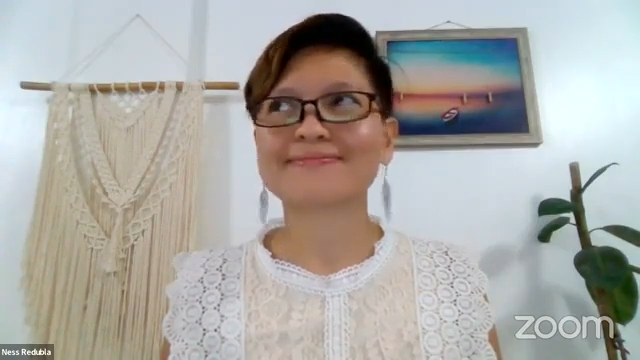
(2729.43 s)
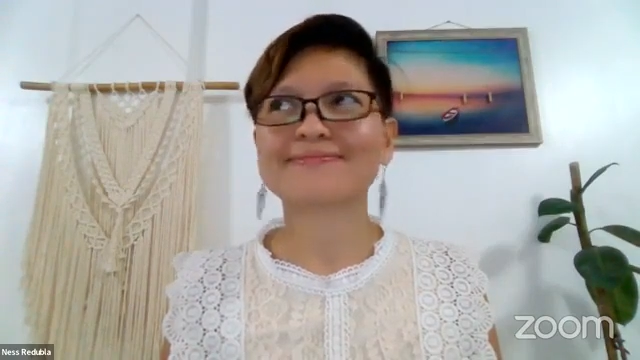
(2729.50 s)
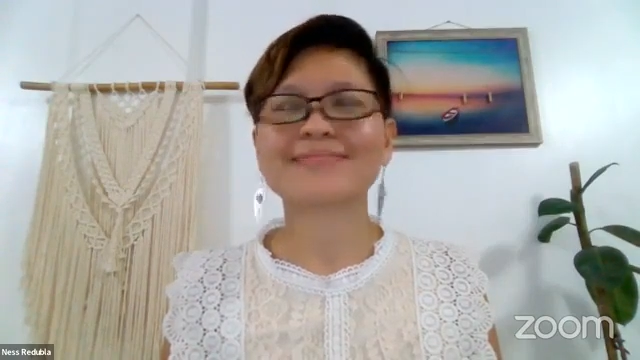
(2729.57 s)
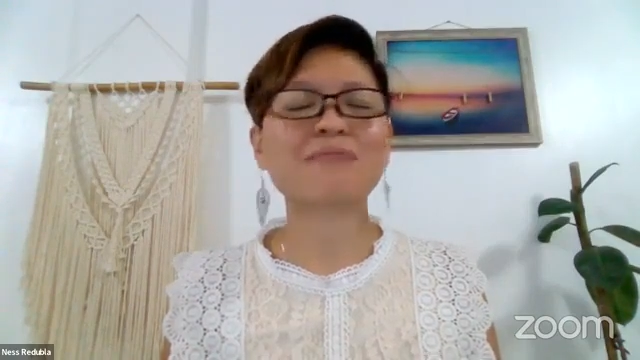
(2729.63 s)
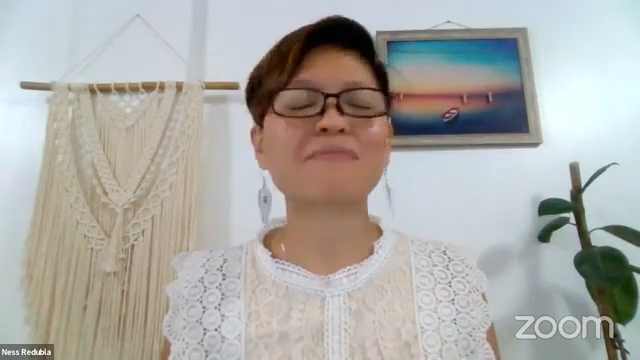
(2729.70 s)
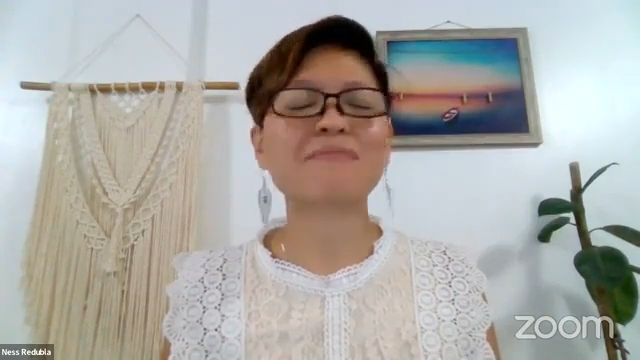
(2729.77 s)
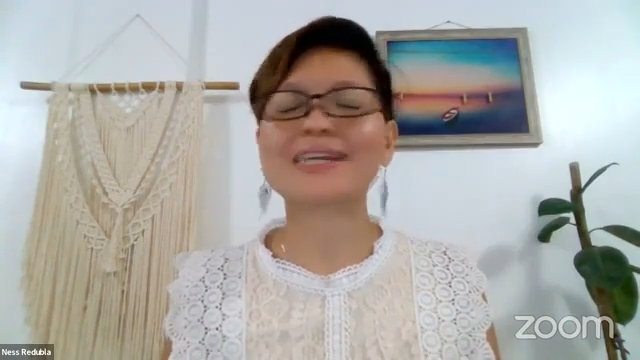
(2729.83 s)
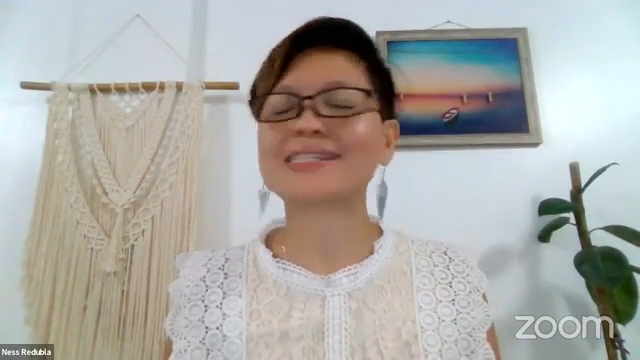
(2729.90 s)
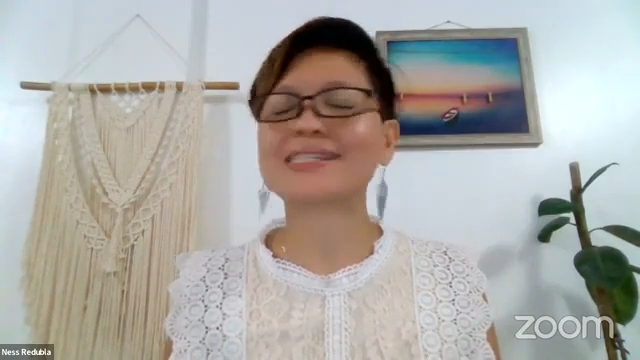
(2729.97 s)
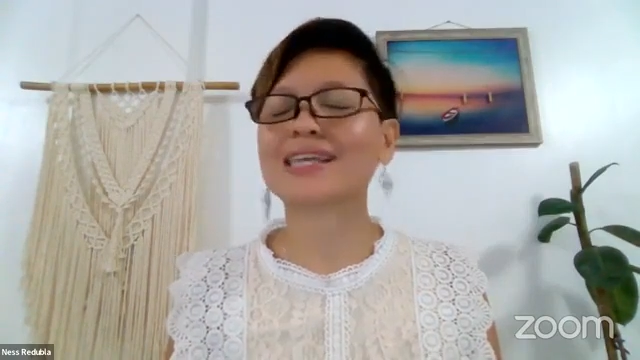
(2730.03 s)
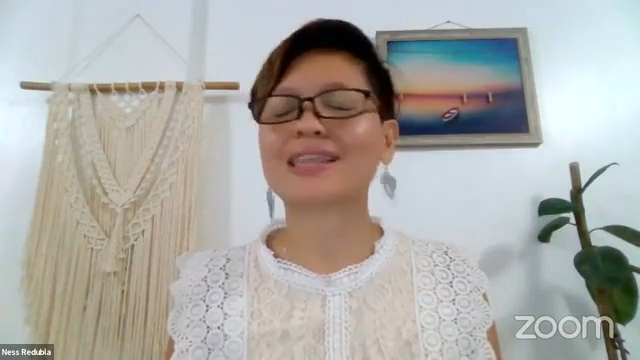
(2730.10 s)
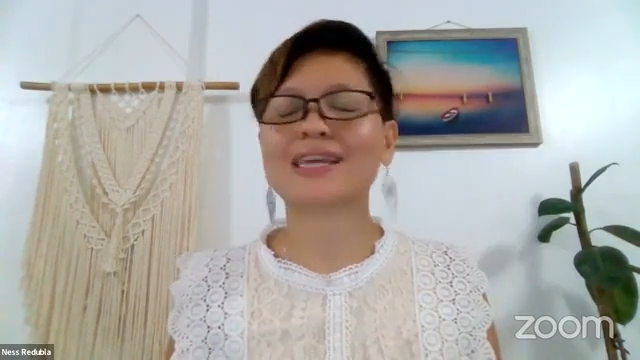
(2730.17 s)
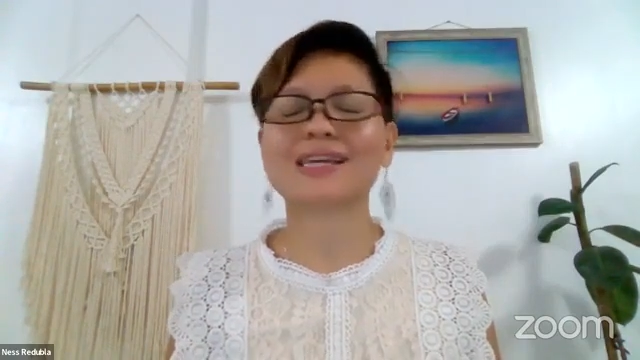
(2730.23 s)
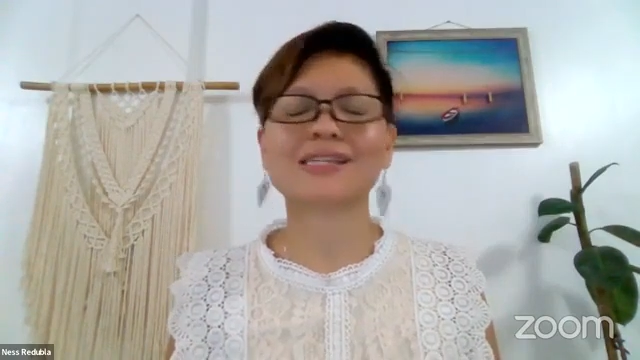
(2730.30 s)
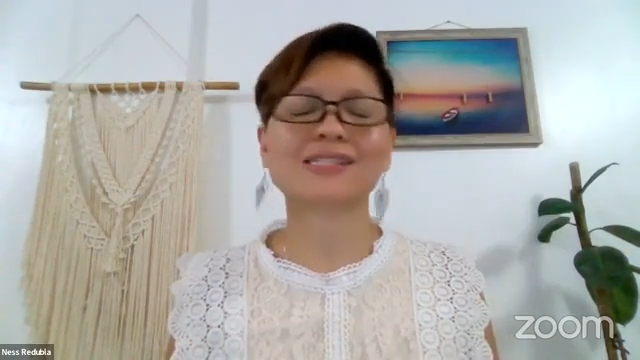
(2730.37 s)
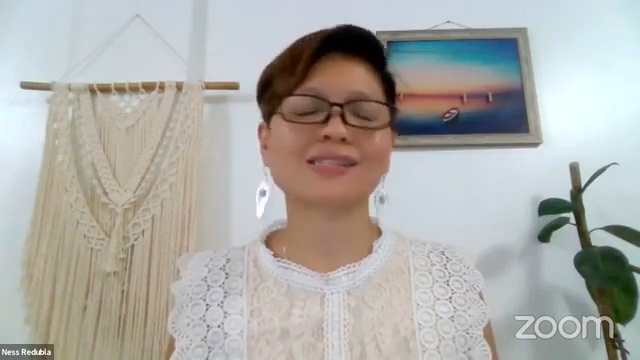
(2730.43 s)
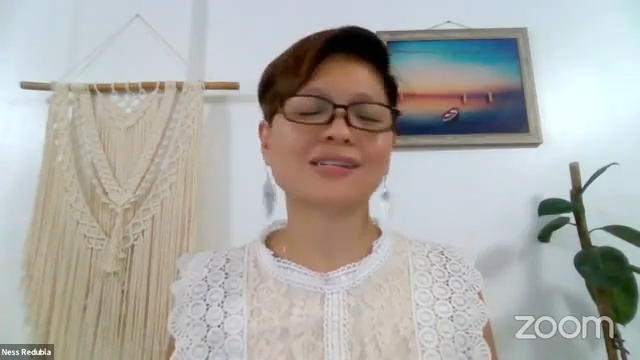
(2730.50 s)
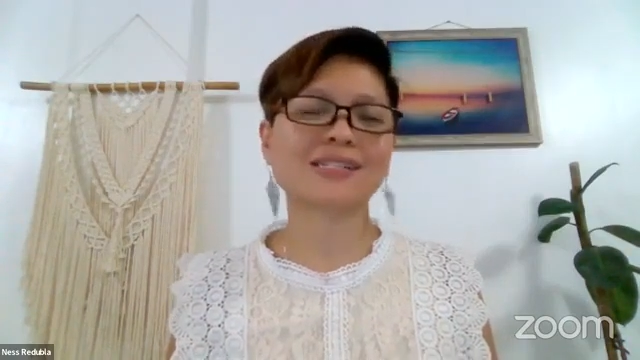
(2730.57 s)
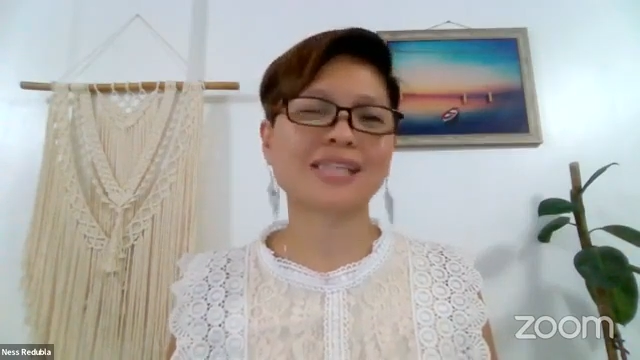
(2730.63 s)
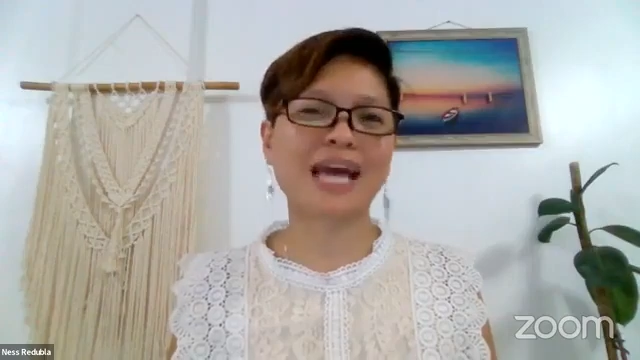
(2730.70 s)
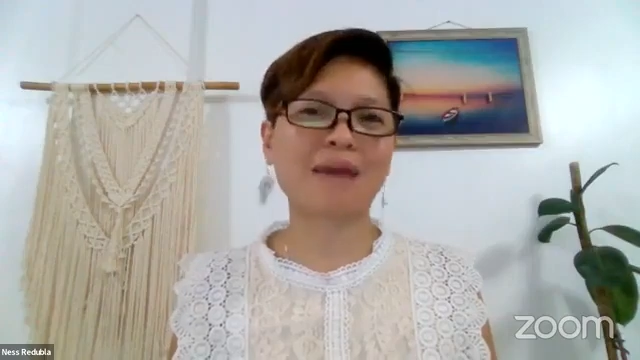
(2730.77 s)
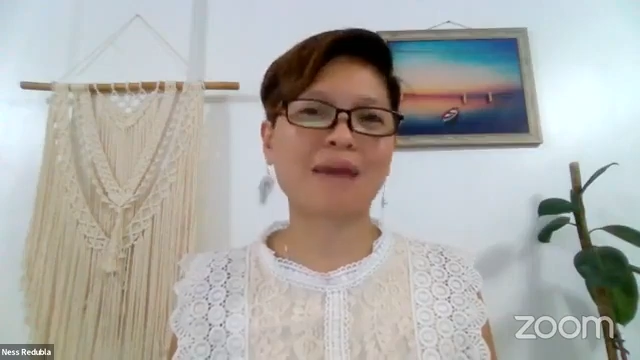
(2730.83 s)
amazing things
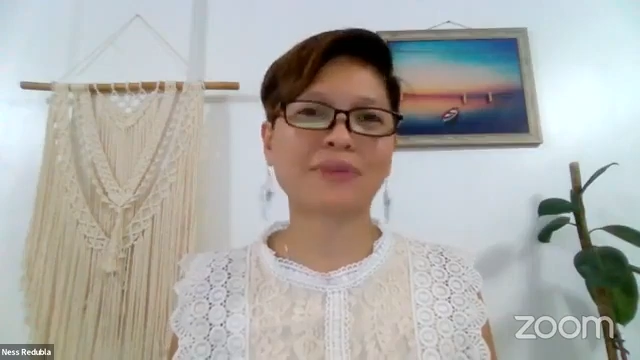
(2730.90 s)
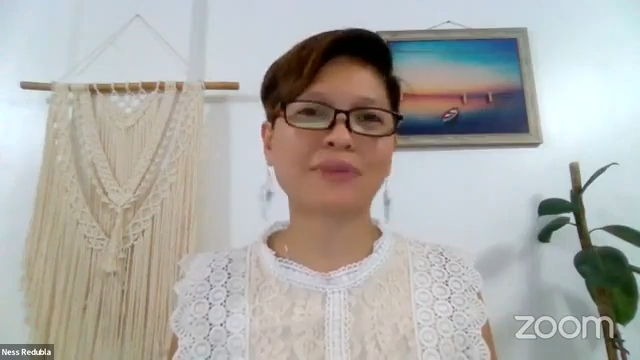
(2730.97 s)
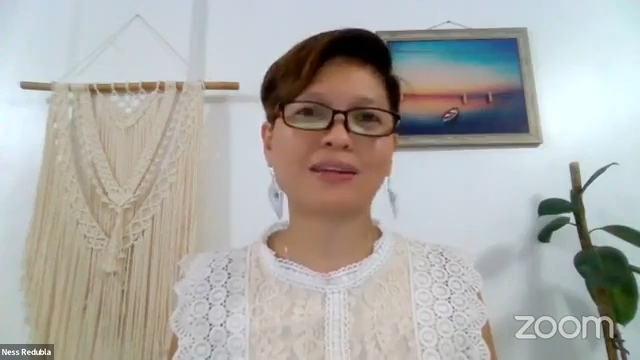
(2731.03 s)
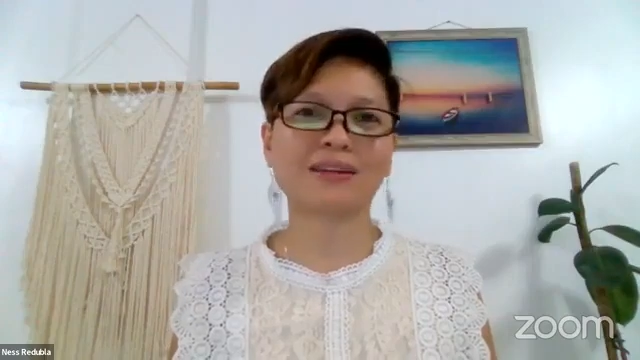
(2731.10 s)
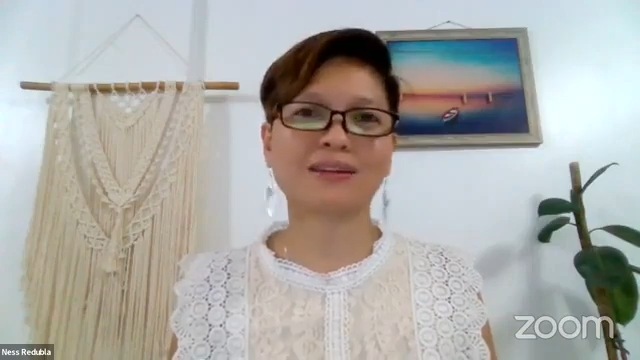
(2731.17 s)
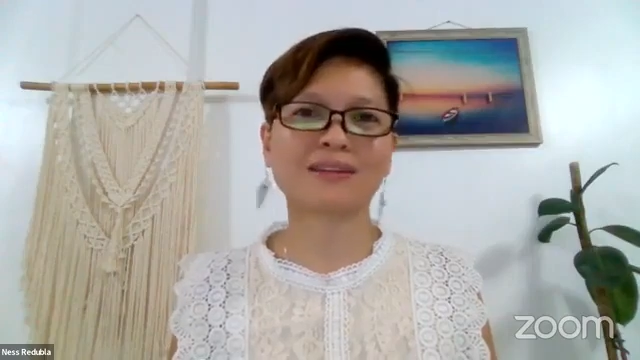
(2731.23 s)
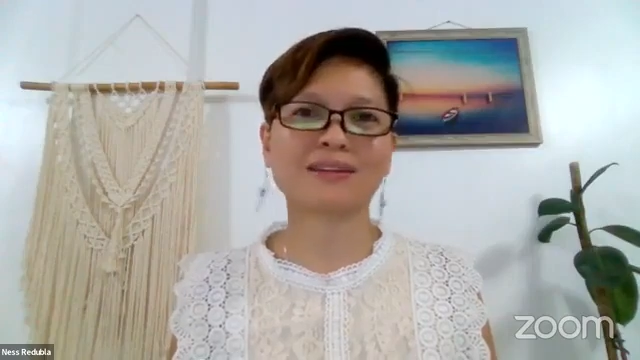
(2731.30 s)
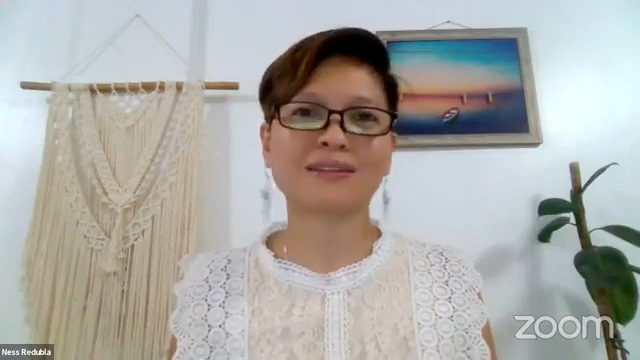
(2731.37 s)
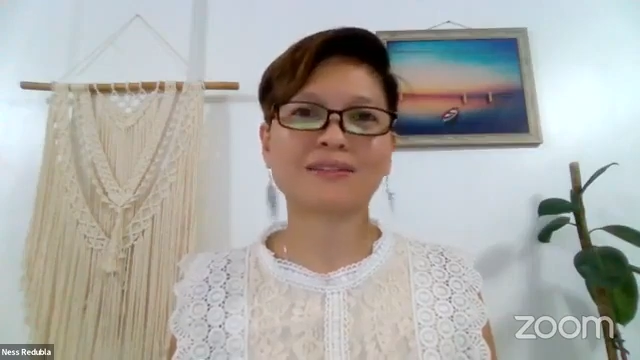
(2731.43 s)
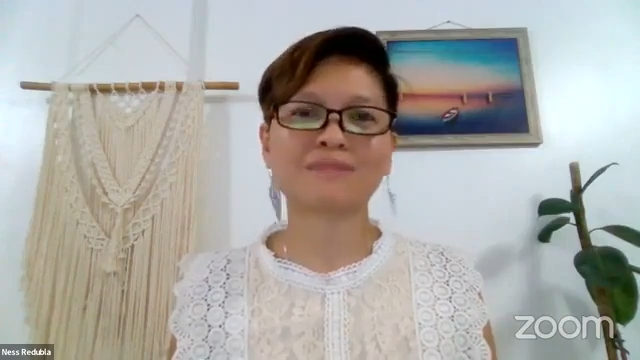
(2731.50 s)
starts happening.